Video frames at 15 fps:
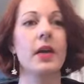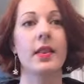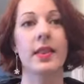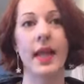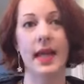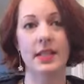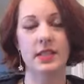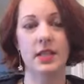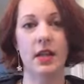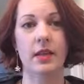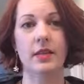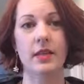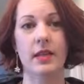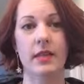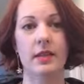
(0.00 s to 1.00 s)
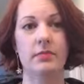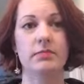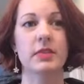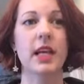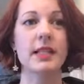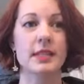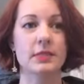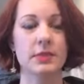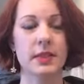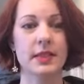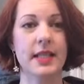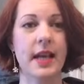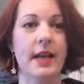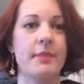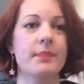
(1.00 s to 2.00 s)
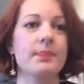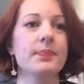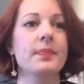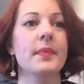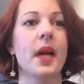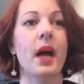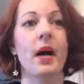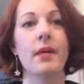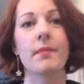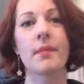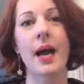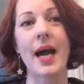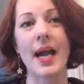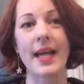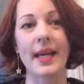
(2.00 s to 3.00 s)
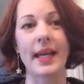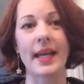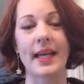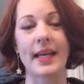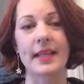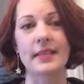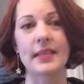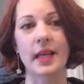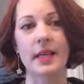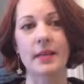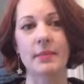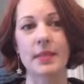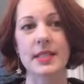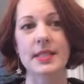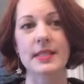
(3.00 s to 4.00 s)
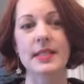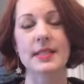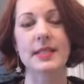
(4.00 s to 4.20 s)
That's on the customer side. On my end, on the business